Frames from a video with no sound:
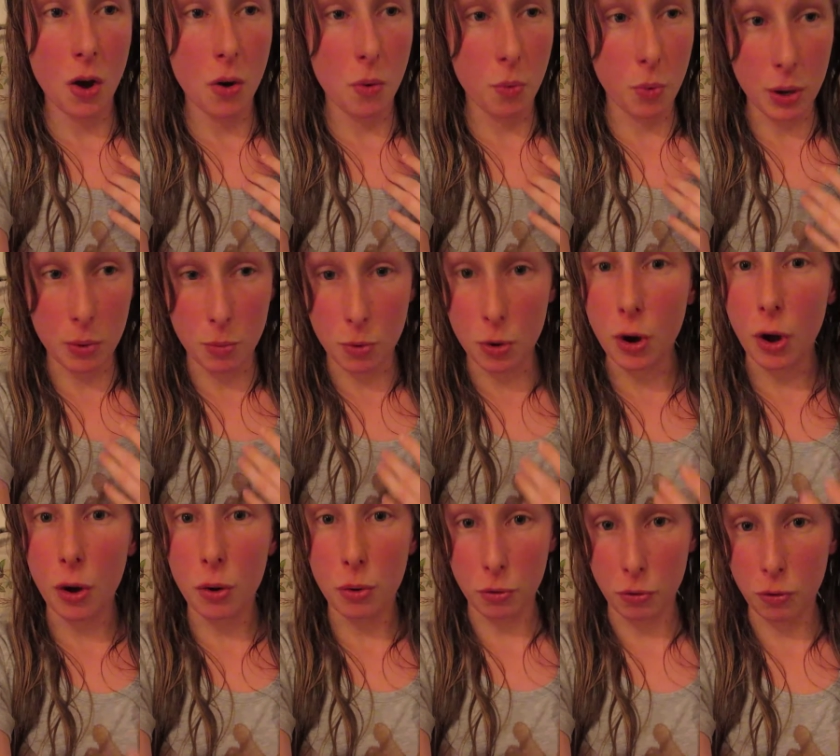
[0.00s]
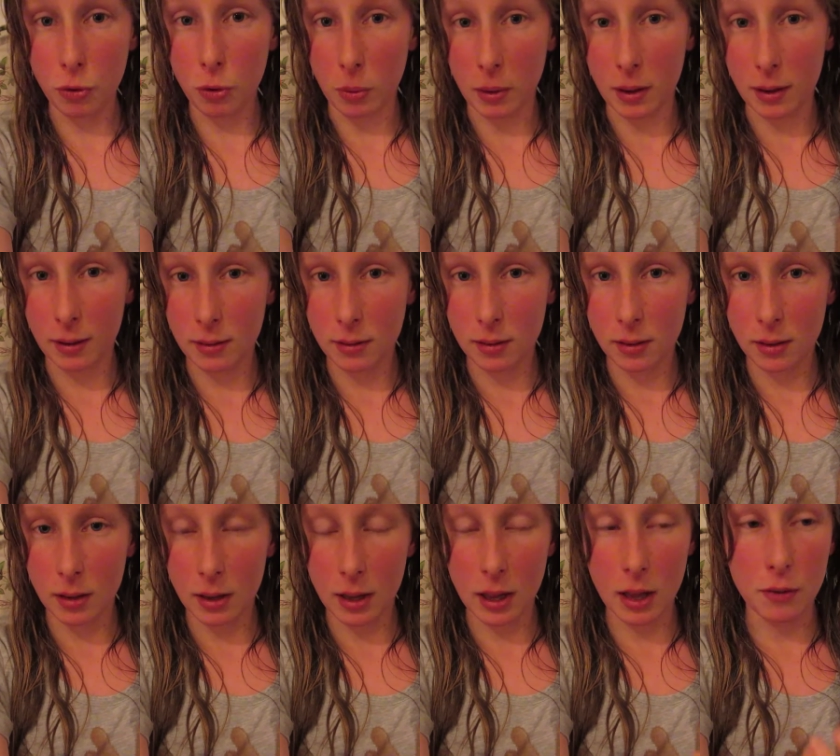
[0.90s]
we will go through it.
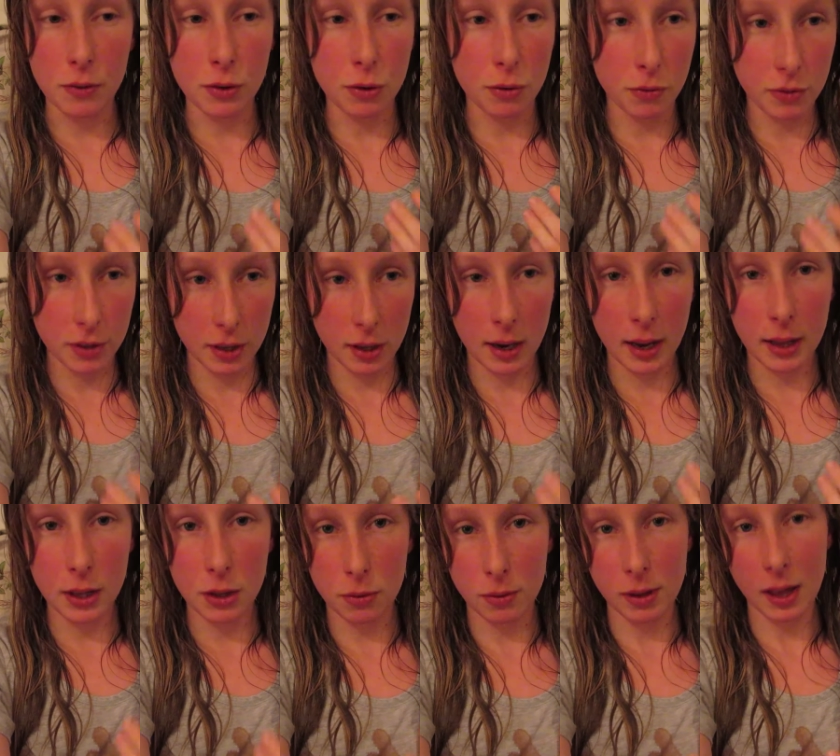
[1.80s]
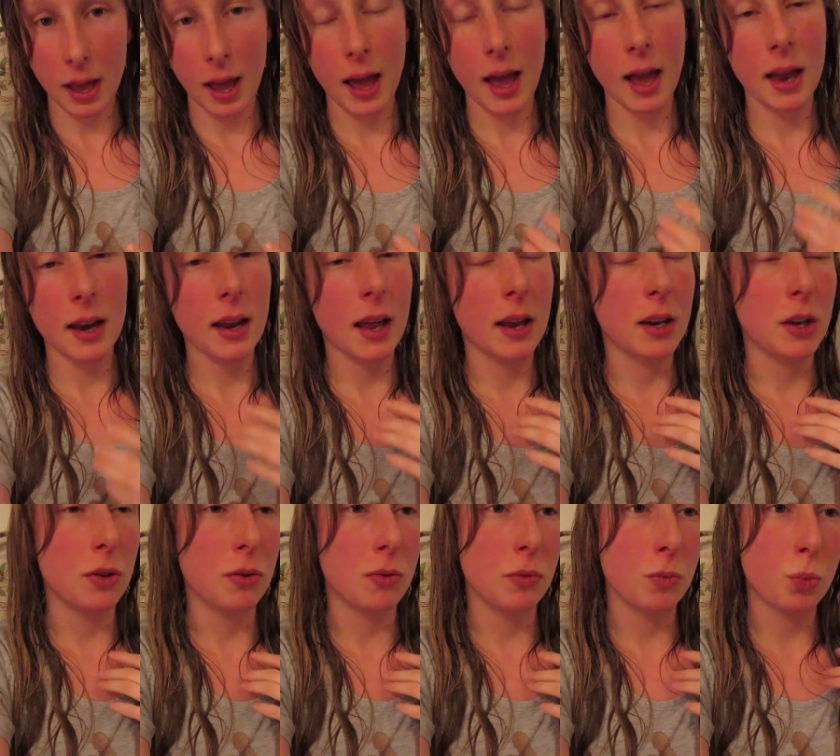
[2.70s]
If you feel like you can and
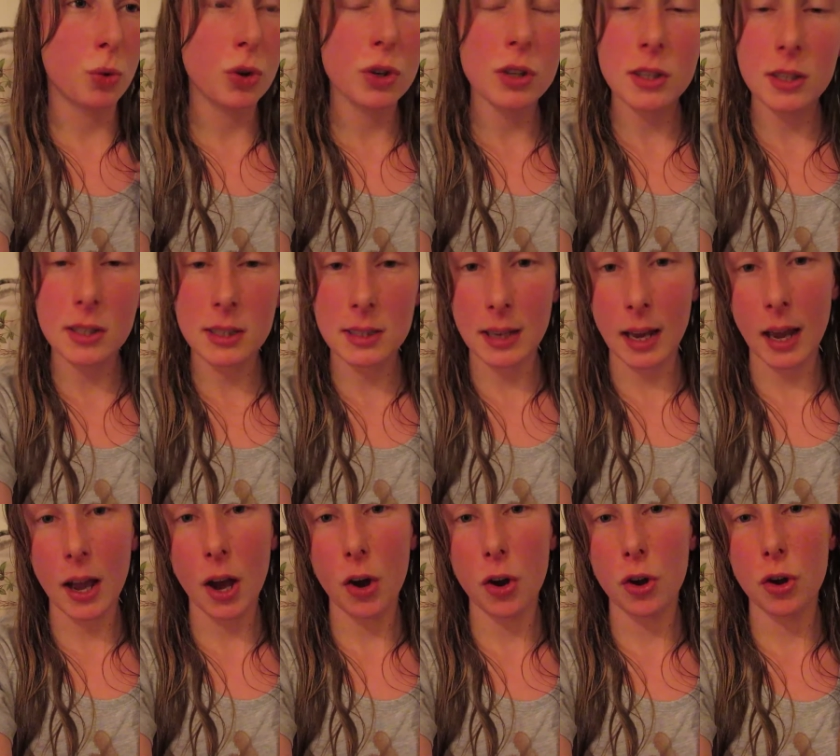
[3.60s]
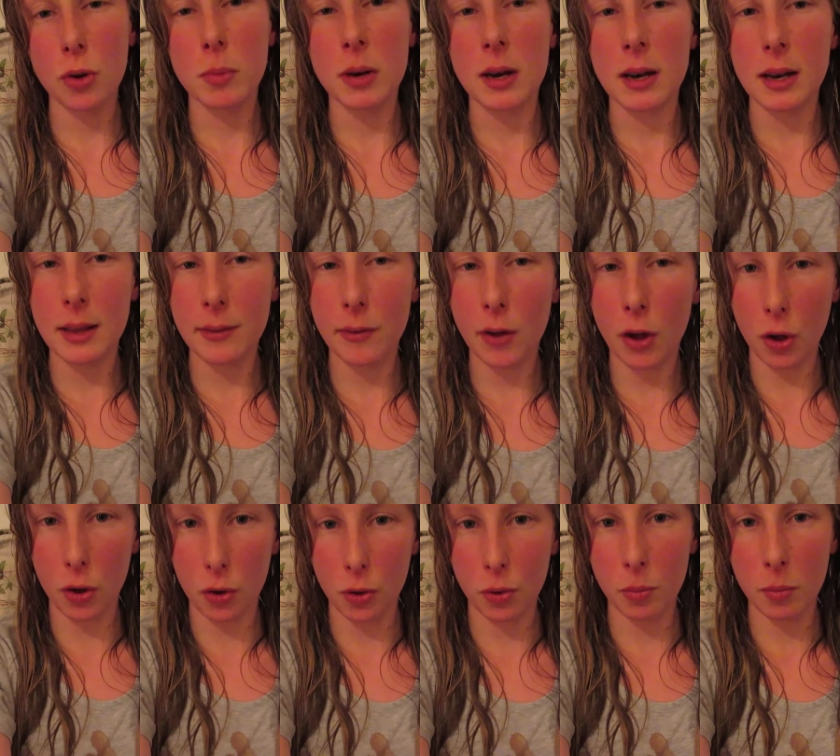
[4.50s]
you want to stay at home and live at
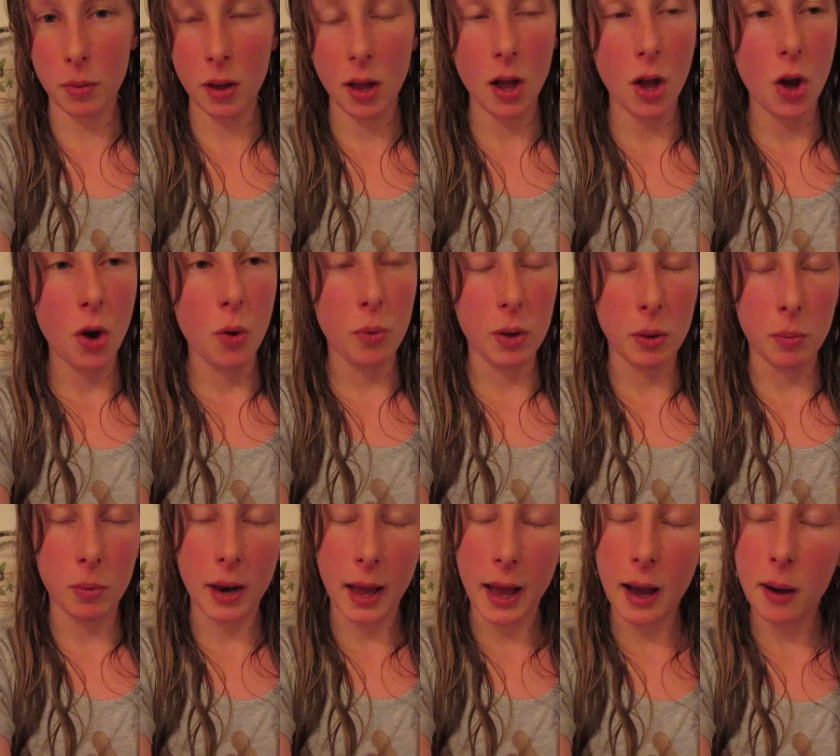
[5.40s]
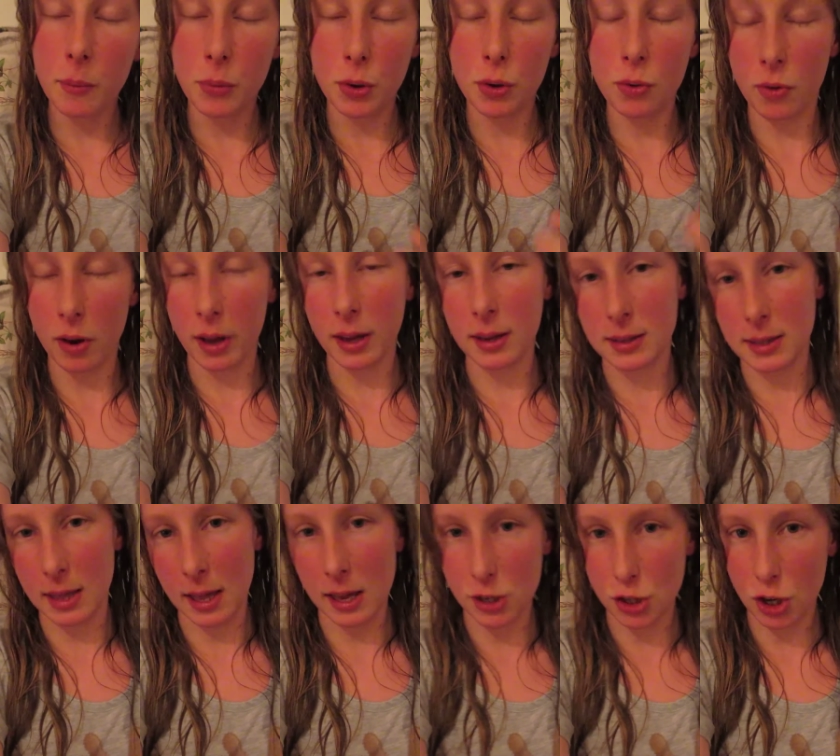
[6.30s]
home, we will help you raise
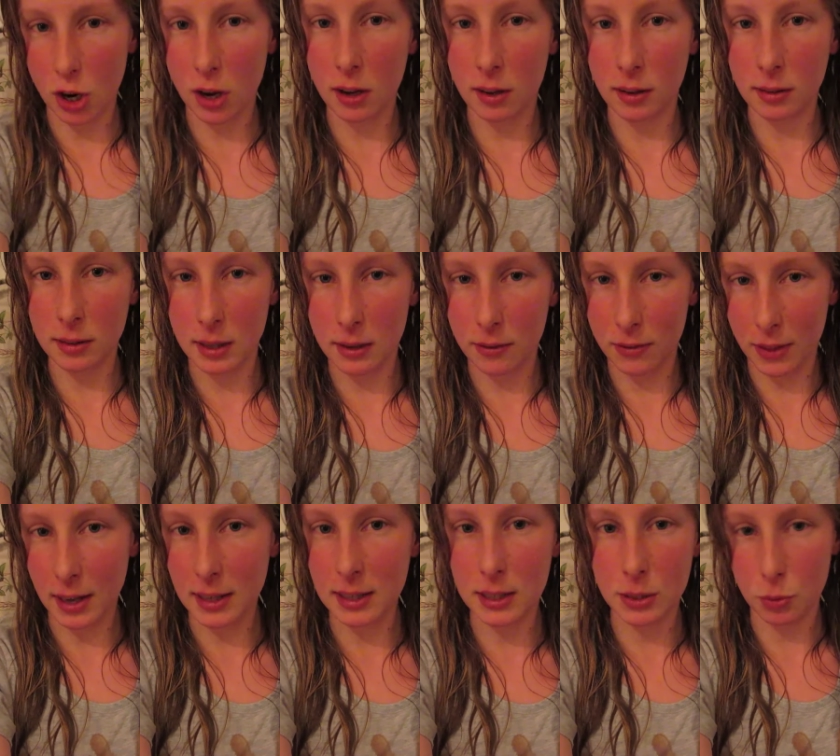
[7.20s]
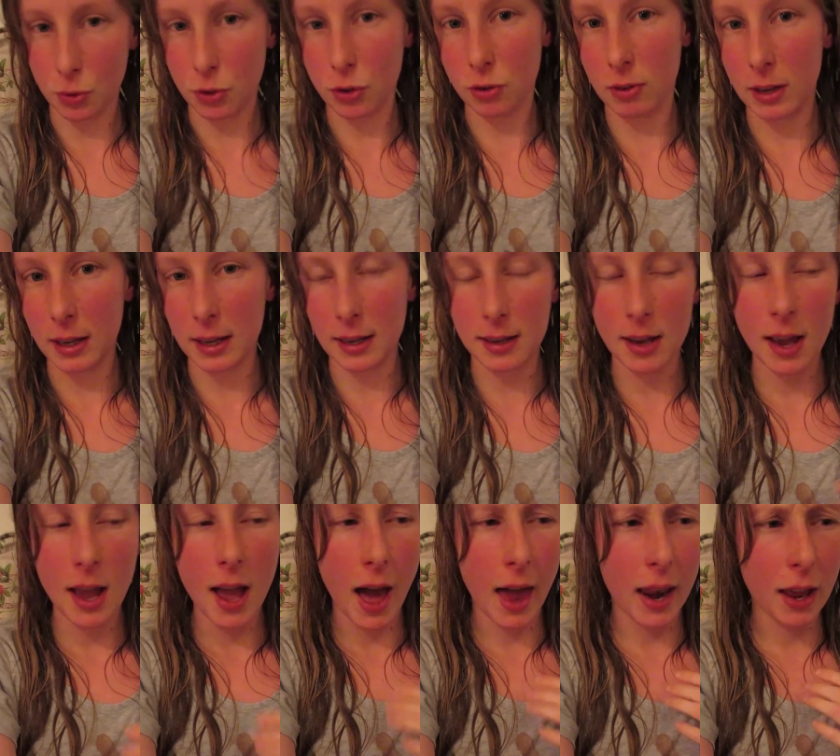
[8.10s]
that child if that is what you need.
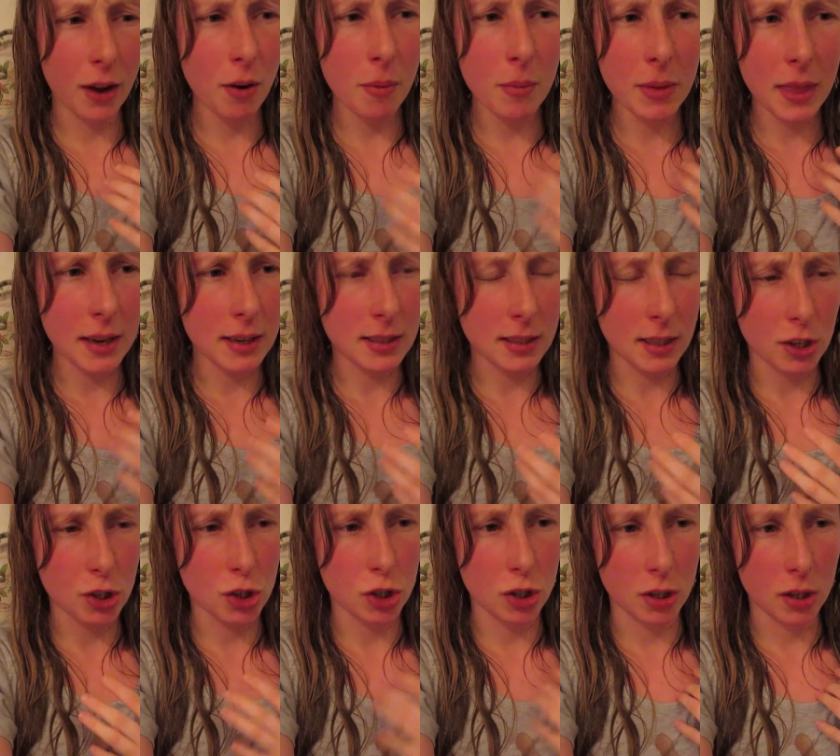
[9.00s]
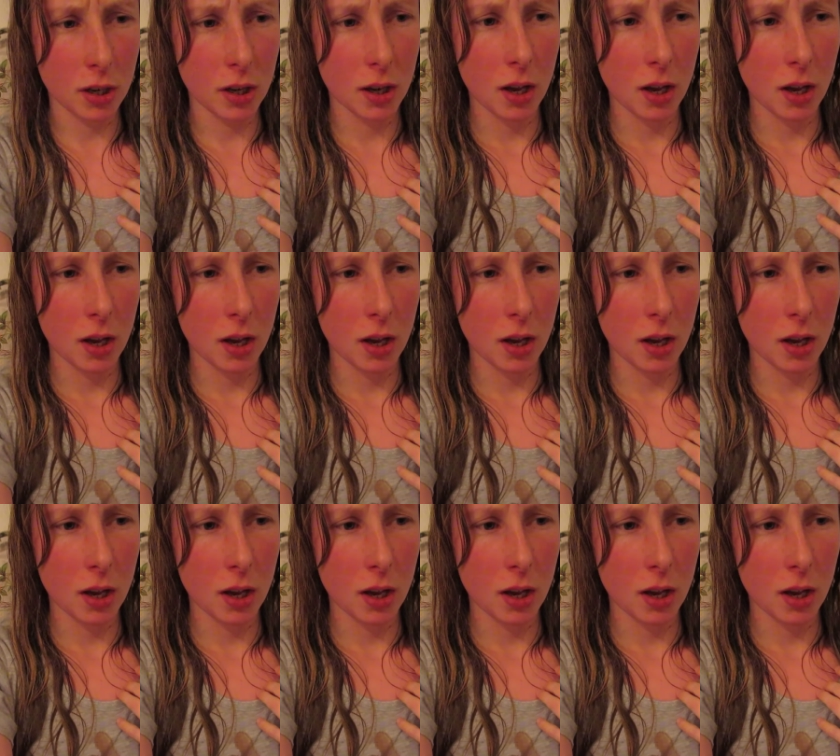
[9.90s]
And I can remember that discussion,